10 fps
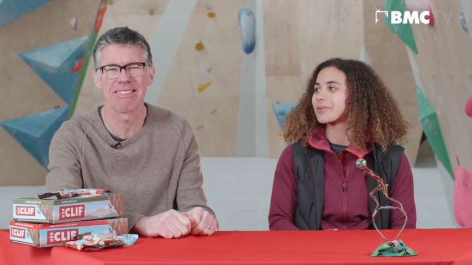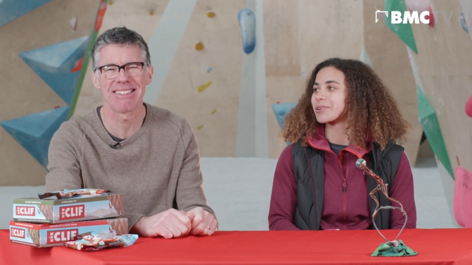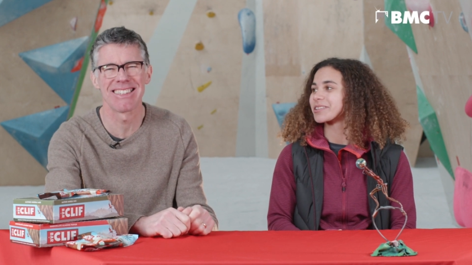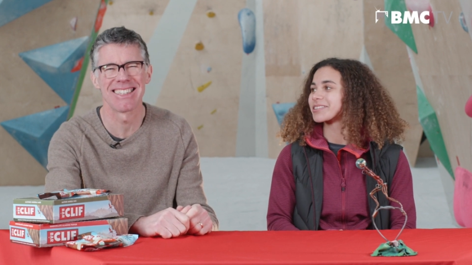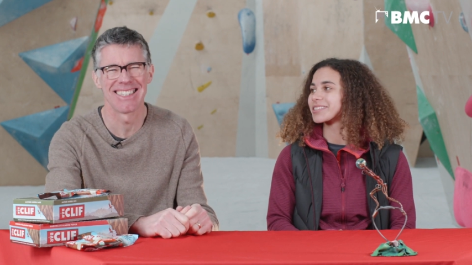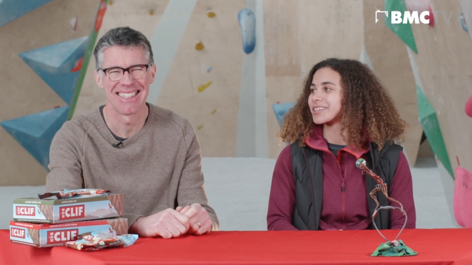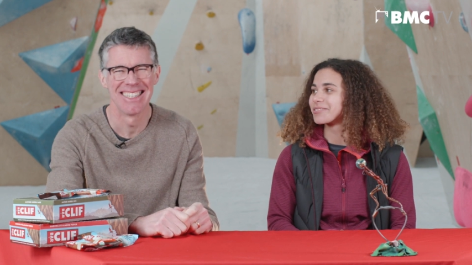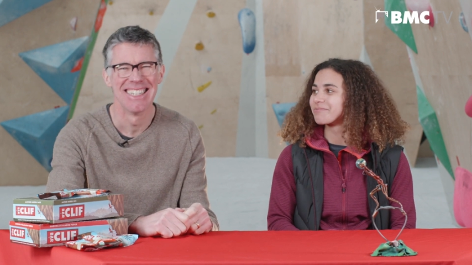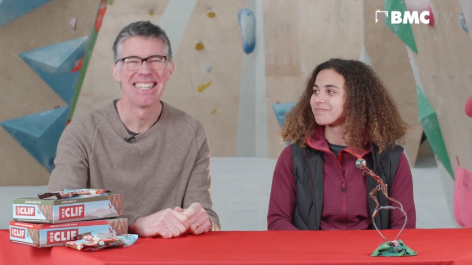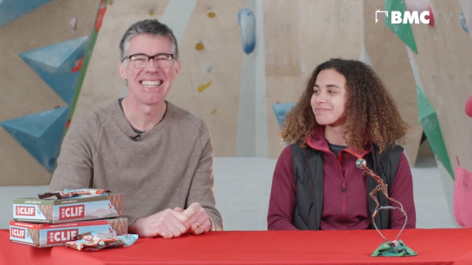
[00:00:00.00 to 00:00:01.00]
Speaker 1: see what you could do.
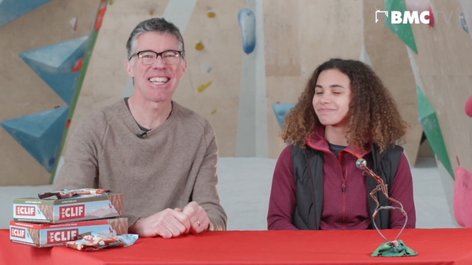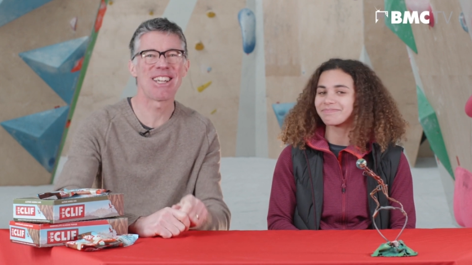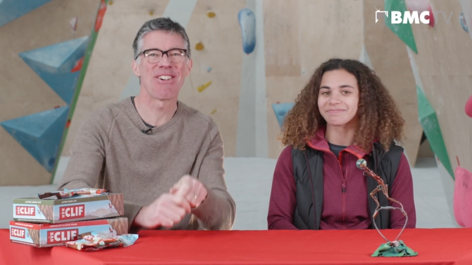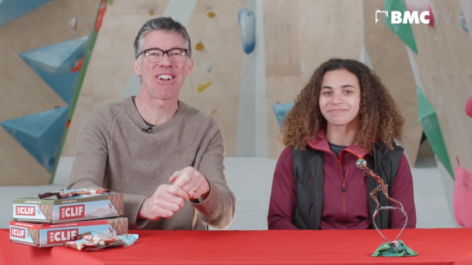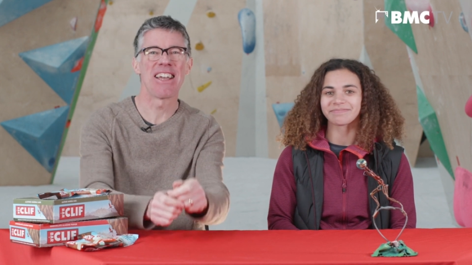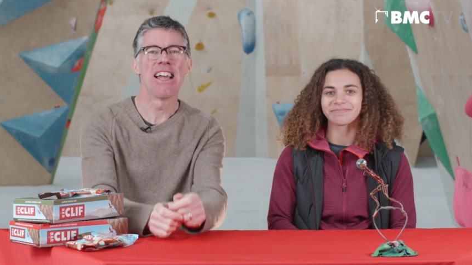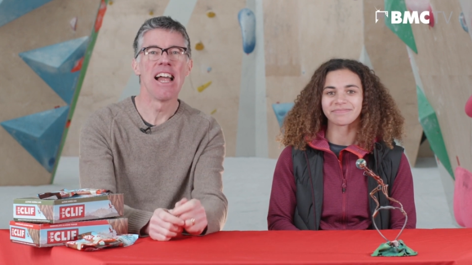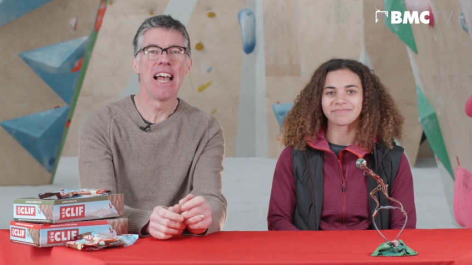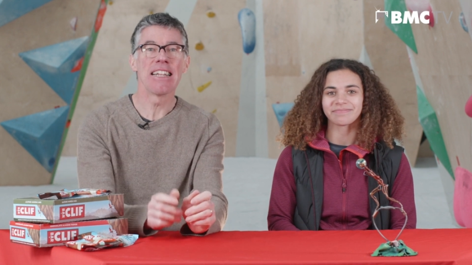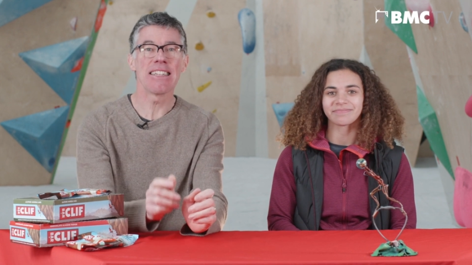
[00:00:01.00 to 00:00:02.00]
Speaker 2: Thank you, Molly.
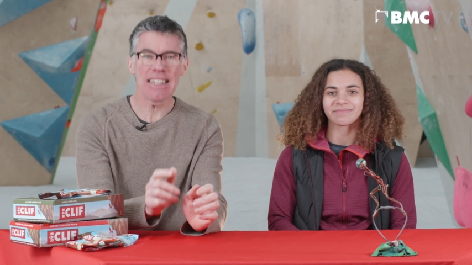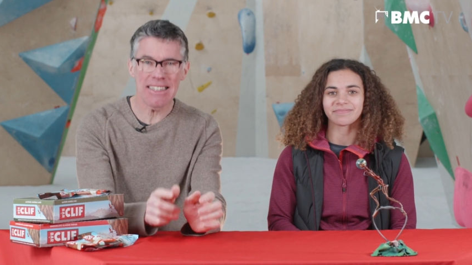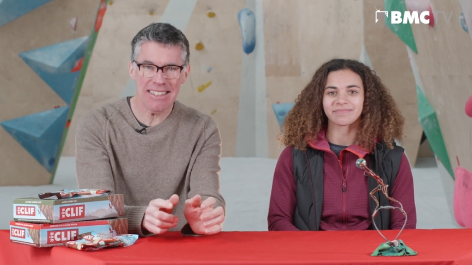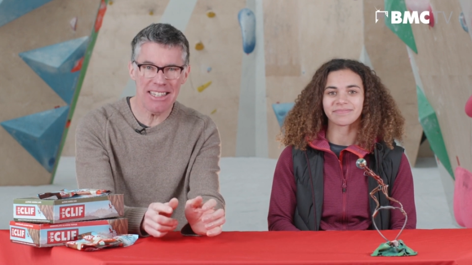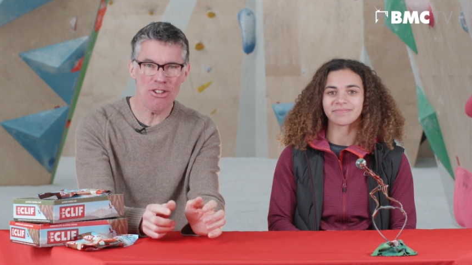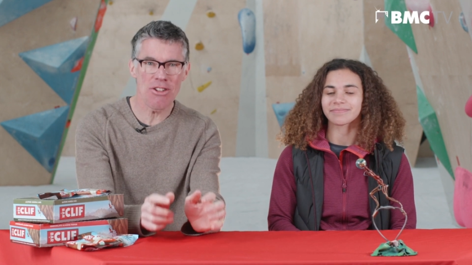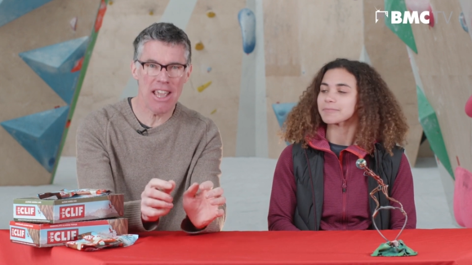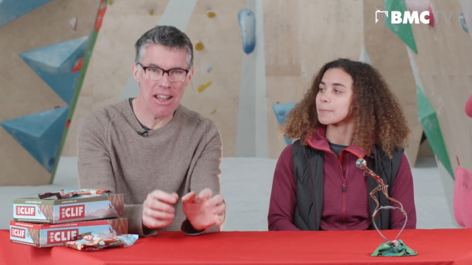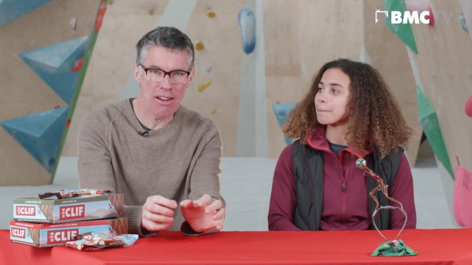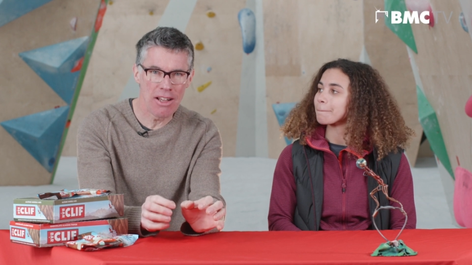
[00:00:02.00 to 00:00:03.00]
Did I see you
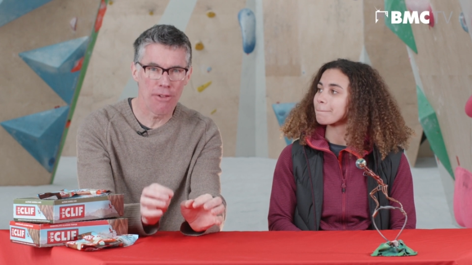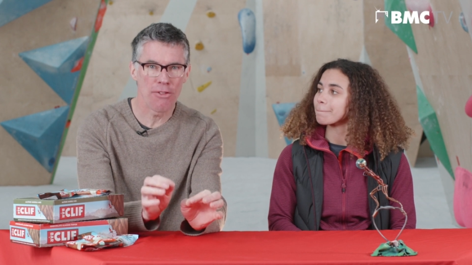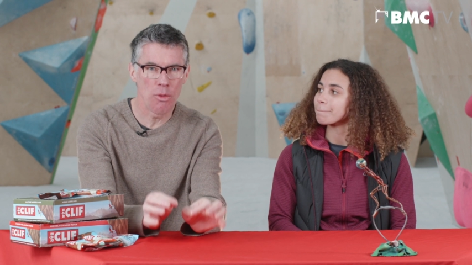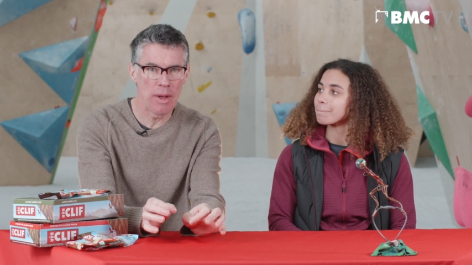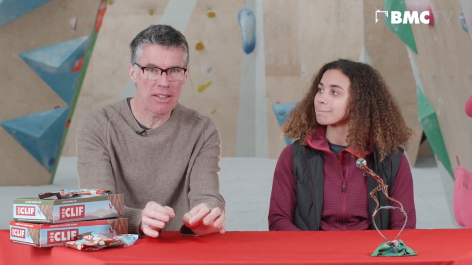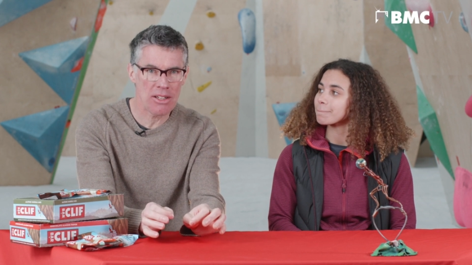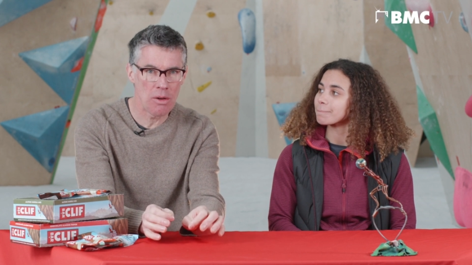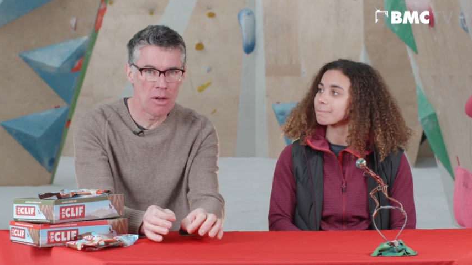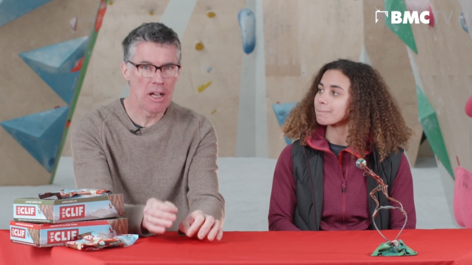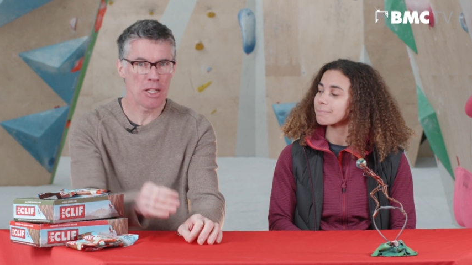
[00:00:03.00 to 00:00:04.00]
here a few weeks
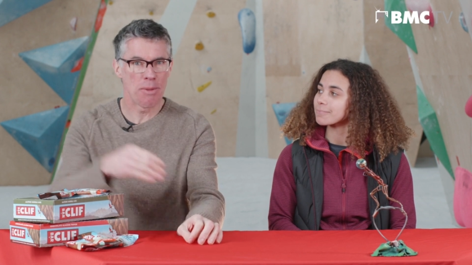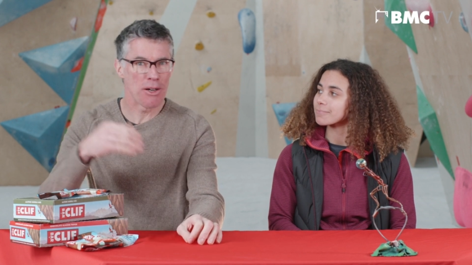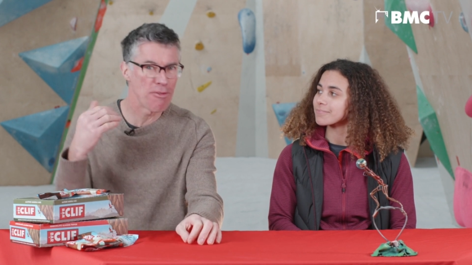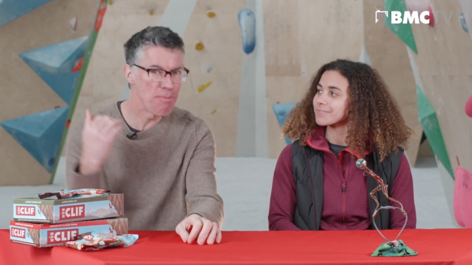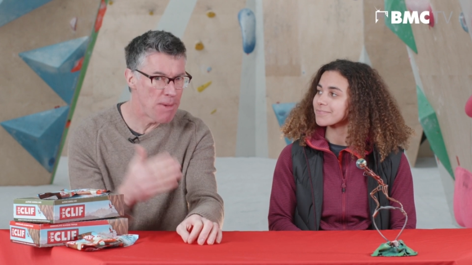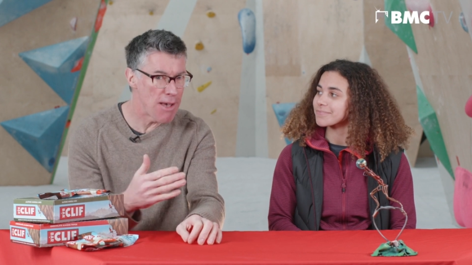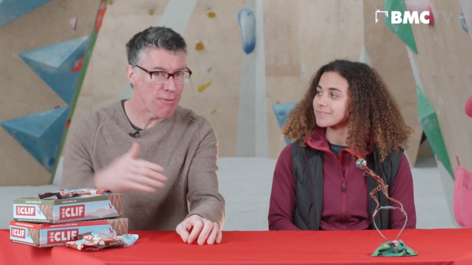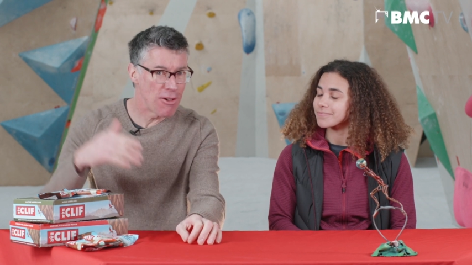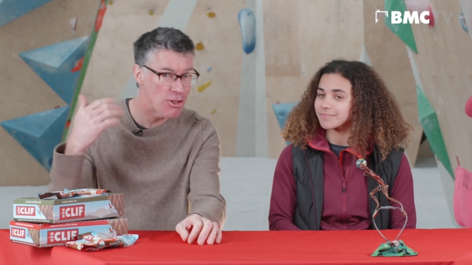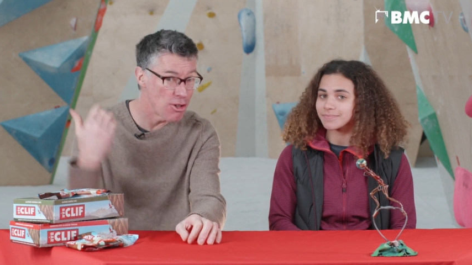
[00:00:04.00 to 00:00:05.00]
ago as part of BIFF
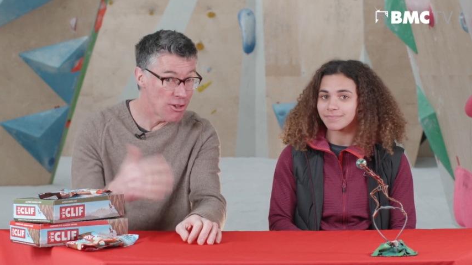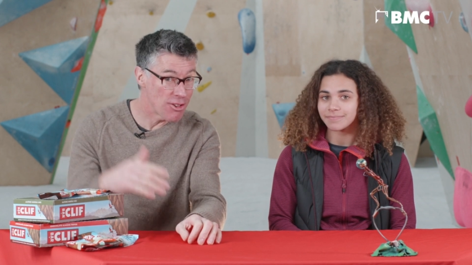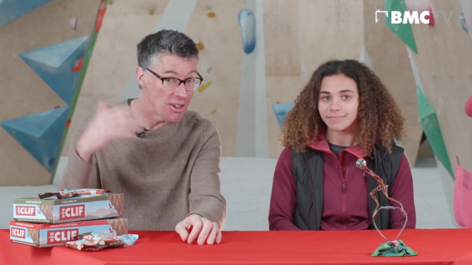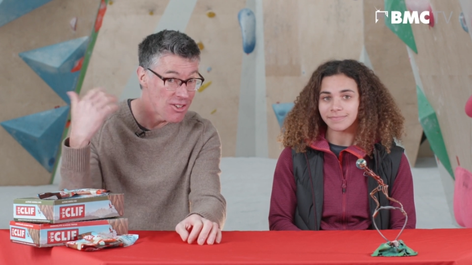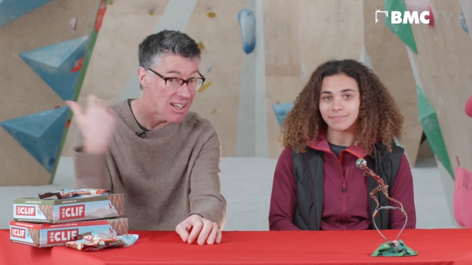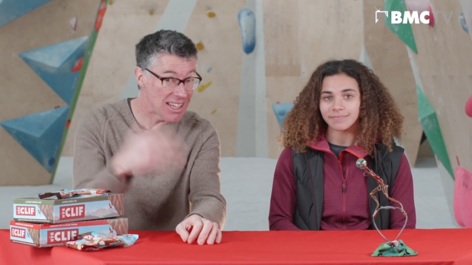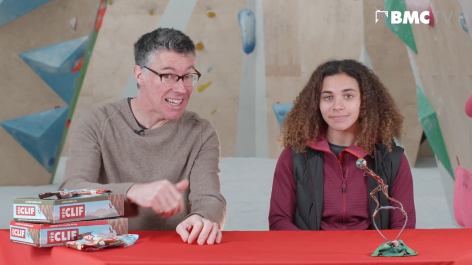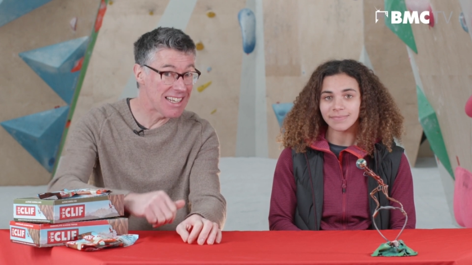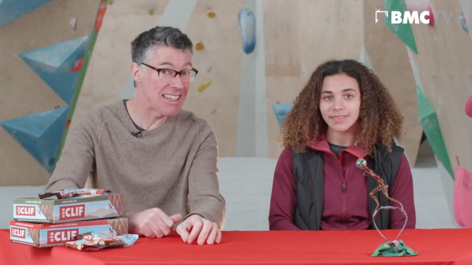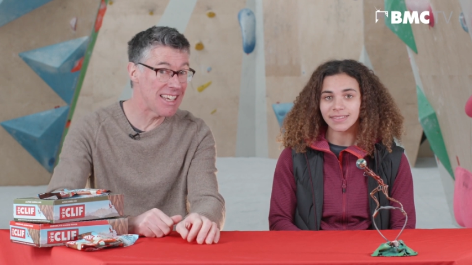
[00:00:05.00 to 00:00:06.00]

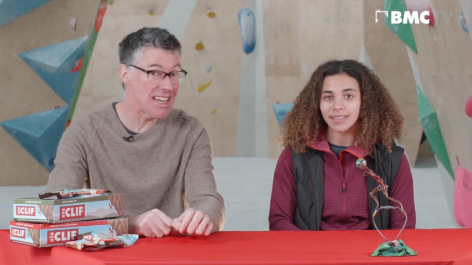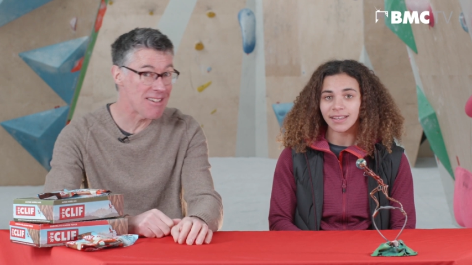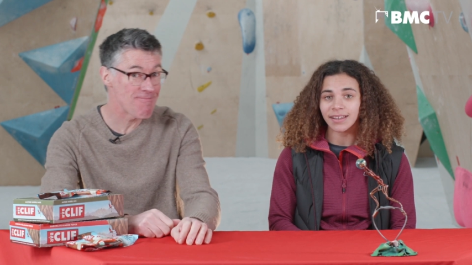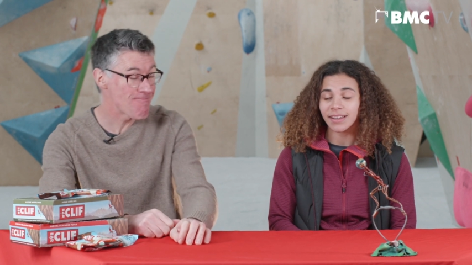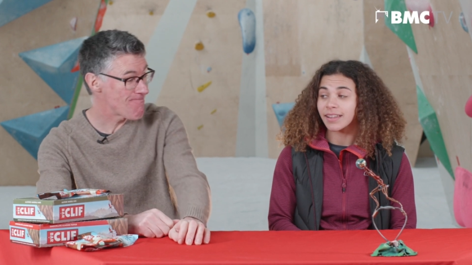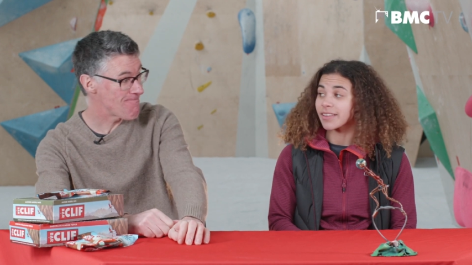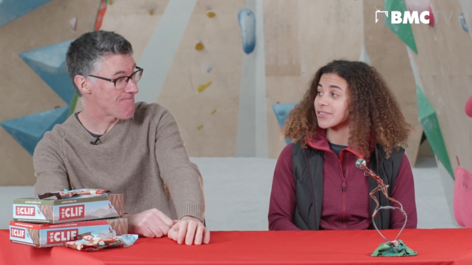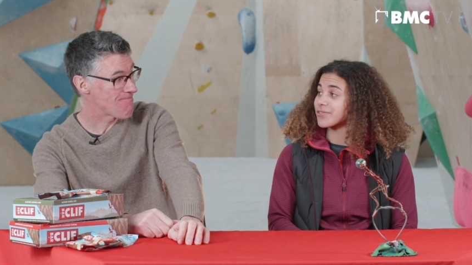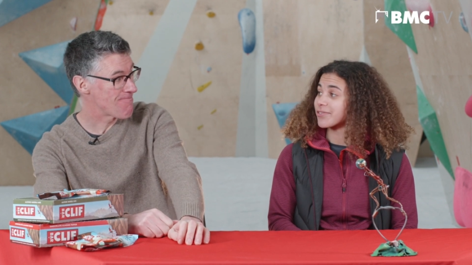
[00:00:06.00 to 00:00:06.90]
2019?
Speaker 1: That's